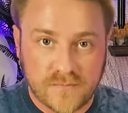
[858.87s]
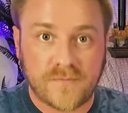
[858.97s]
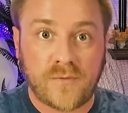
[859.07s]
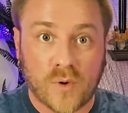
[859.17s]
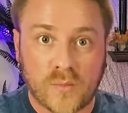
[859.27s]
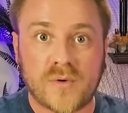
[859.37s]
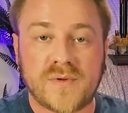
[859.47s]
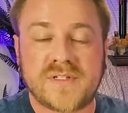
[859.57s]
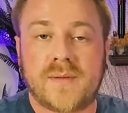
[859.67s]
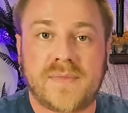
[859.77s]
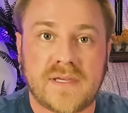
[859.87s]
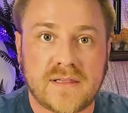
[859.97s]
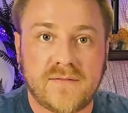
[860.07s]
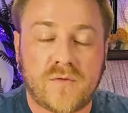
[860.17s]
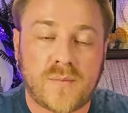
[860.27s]
forward with something
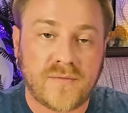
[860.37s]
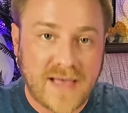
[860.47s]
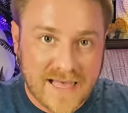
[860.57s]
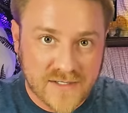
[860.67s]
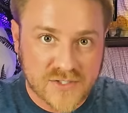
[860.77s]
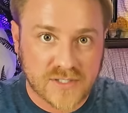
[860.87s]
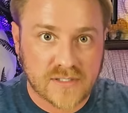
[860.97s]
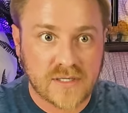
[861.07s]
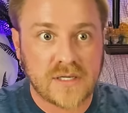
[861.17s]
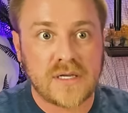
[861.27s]
in the form of action.